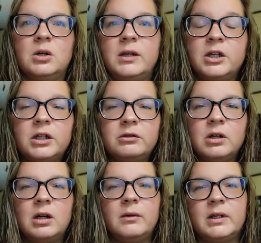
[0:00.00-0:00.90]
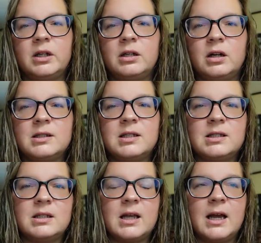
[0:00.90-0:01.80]
it could grow, it could cause this
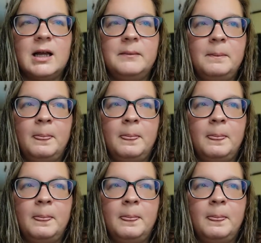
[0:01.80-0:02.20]
and that.